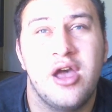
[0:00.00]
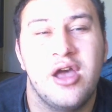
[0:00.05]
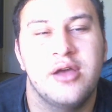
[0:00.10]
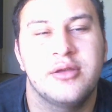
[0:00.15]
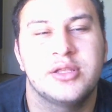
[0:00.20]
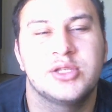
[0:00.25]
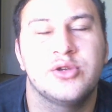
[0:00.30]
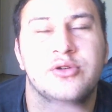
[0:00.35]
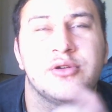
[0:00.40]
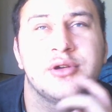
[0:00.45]

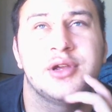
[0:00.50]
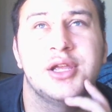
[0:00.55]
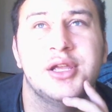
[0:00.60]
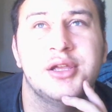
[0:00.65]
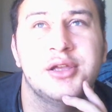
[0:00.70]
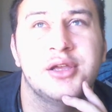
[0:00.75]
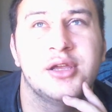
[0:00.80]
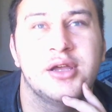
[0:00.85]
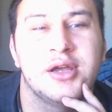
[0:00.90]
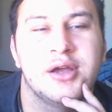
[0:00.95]
Sorry.
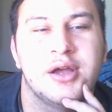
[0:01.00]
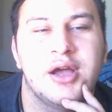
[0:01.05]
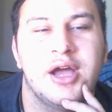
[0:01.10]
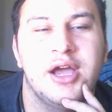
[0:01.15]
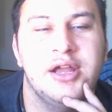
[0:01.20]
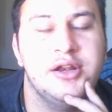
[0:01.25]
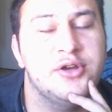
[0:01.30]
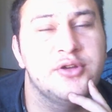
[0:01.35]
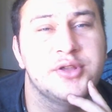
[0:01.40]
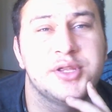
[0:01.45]

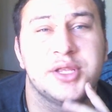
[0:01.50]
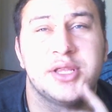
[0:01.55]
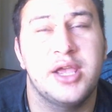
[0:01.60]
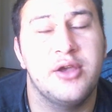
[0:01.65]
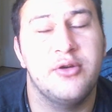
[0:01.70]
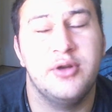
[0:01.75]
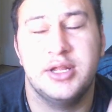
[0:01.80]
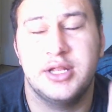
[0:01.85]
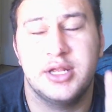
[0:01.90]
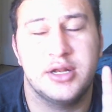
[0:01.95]
I know that they
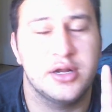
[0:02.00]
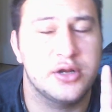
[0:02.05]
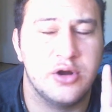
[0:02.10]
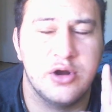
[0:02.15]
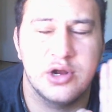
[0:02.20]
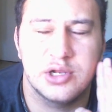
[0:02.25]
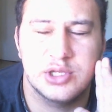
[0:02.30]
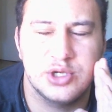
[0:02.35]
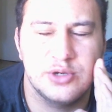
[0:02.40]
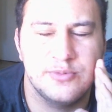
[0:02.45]
already did a
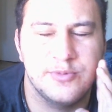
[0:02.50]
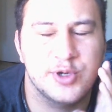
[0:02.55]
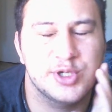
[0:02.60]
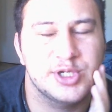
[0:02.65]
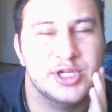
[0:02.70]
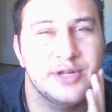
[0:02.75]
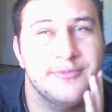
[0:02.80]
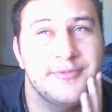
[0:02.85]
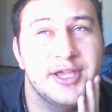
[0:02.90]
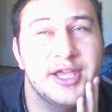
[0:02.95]
cartoon
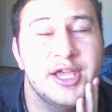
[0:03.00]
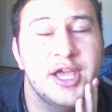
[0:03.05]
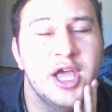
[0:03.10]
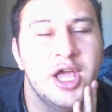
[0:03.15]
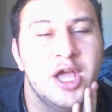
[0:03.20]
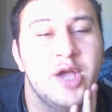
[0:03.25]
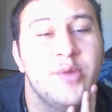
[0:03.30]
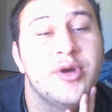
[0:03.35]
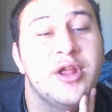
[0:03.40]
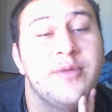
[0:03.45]
version of it,
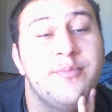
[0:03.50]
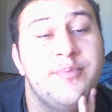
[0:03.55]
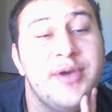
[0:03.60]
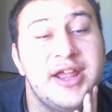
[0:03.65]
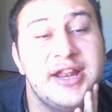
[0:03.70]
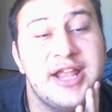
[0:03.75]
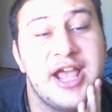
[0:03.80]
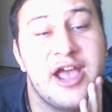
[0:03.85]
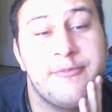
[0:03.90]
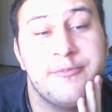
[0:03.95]
but if
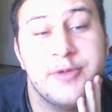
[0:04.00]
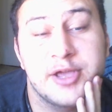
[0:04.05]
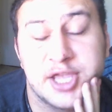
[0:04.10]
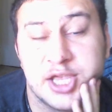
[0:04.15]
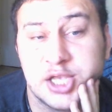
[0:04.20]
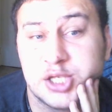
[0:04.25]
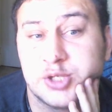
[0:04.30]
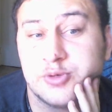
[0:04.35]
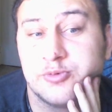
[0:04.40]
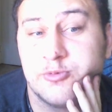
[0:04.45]
Ben Affleck
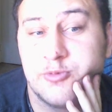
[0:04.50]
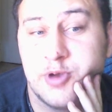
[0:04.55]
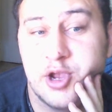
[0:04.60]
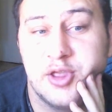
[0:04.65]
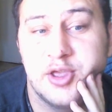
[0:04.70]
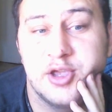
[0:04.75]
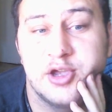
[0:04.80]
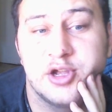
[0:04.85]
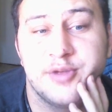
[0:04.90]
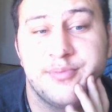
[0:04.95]
is
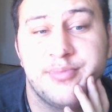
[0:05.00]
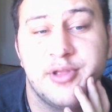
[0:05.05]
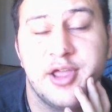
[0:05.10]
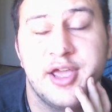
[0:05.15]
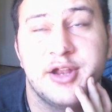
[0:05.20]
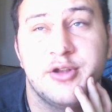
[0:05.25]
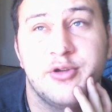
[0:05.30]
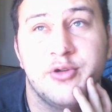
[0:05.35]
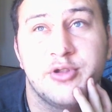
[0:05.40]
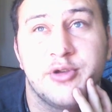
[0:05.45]
really going to
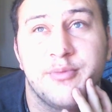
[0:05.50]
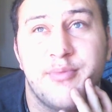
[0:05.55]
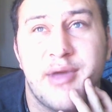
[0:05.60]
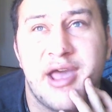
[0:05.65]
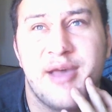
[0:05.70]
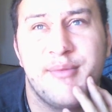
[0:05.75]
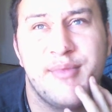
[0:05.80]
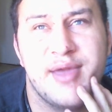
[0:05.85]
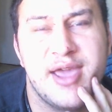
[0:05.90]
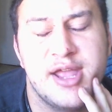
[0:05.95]
play an older
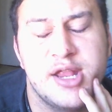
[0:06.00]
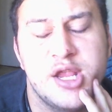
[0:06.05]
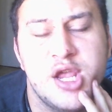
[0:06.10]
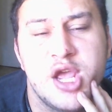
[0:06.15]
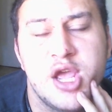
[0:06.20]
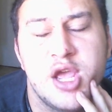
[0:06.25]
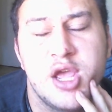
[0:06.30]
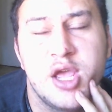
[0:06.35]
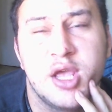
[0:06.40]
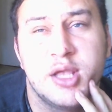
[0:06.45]
Batman,
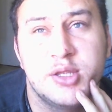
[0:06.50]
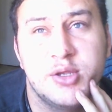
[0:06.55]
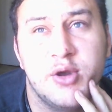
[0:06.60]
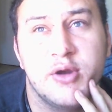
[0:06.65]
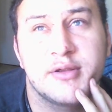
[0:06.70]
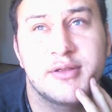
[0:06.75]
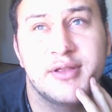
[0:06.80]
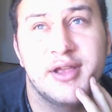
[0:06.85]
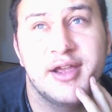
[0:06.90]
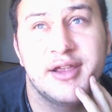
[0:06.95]

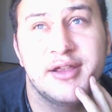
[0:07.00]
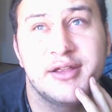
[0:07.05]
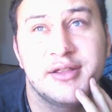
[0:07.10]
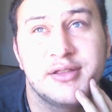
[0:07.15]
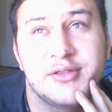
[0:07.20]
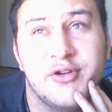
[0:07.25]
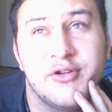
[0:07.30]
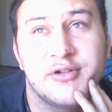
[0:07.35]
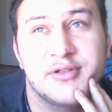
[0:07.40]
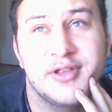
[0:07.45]
Dark Knight
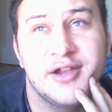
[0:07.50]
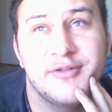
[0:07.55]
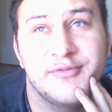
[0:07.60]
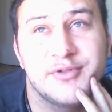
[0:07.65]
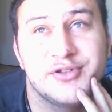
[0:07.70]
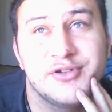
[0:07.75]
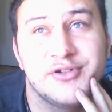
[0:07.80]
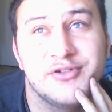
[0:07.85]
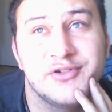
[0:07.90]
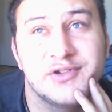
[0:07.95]

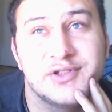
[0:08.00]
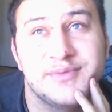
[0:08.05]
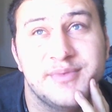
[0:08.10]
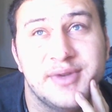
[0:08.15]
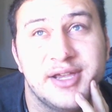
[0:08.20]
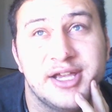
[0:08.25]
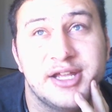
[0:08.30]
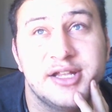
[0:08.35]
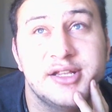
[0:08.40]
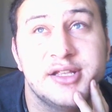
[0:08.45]
Returns,
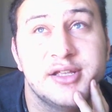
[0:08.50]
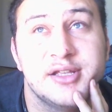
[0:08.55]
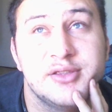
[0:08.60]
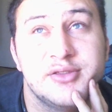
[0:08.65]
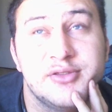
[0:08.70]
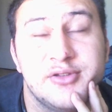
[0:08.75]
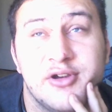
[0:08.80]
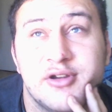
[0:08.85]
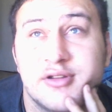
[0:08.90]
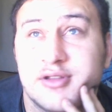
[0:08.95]
man.
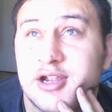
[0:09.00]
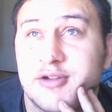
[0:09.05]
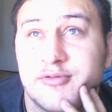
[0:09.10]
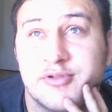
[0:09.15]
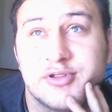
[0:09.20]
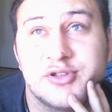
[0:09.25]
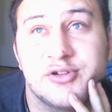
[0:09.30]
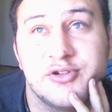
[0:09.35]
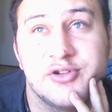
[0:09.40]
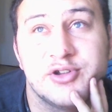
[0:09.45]
Dark Knight
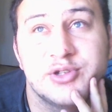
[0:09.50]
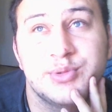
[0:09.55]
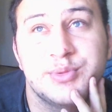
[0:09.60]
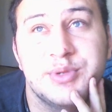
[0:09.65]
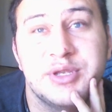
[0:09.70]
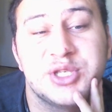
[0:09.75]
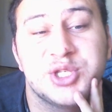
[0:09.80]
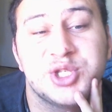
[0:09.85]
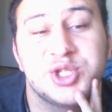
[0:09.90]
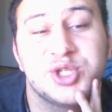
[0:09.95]
Returns would
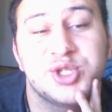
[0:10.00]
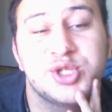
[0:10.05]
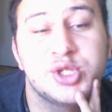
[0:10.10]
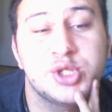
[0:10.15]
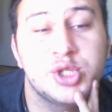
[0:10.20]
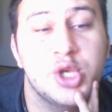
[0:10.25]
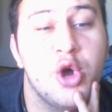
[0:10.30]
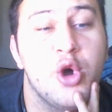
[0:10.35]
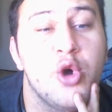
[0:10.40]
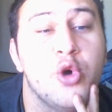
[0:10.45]
be
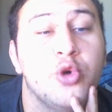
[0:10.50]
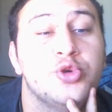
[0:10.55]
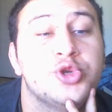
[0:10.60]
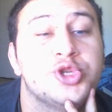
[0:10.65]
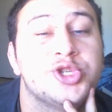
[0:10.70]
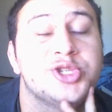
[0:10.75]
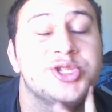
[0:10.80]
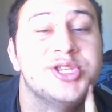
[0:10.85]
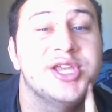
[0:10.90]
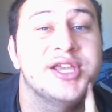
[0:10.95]
so
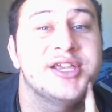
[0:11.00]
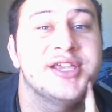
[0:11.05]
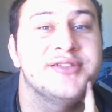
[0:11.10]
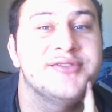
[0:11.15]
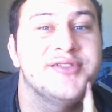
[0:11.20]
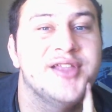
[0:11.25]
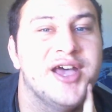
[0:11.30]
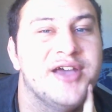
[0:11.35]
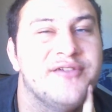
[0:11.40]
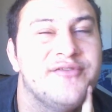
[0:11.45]
sick
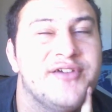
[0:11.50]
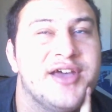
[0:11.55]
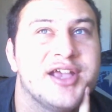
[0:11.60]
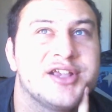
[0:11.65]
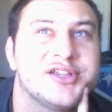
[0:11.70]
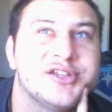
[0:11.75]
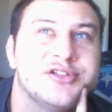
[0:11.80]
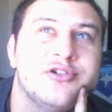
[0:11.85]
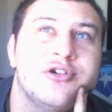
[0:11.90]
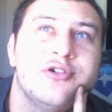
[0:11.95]
in live
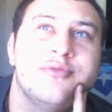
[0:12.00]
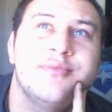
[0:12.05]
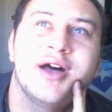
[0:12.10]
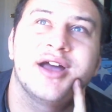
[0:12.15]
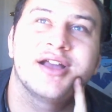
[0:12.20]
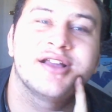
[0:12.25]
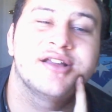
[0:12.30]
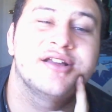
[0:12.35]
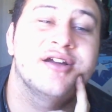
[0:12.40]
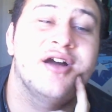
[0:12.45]
action. Oh
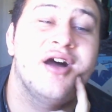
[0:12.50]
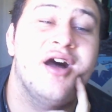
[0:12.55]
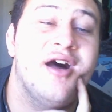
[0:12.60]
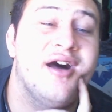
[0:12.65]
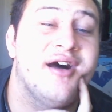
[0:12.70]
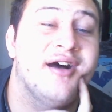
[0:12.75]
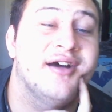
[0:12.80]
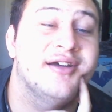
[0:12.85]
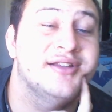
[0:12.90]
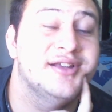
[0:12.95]
my
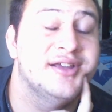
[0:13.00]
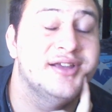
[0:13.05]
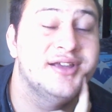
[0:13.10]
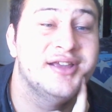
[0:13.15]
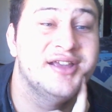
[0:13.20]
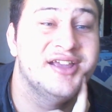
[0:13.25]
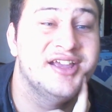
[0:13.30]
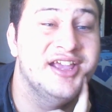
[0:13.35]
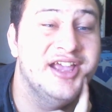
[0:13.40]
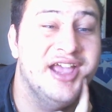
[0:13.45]
god.
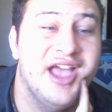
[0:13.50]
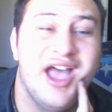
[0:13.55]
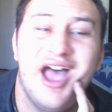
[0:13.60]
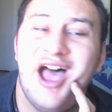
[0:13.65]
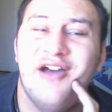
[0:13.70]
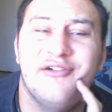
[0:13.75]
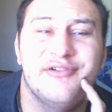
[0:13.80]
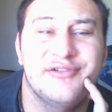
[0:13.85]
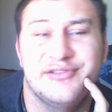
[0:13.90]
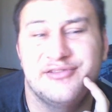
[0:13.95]

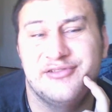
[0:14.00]
I would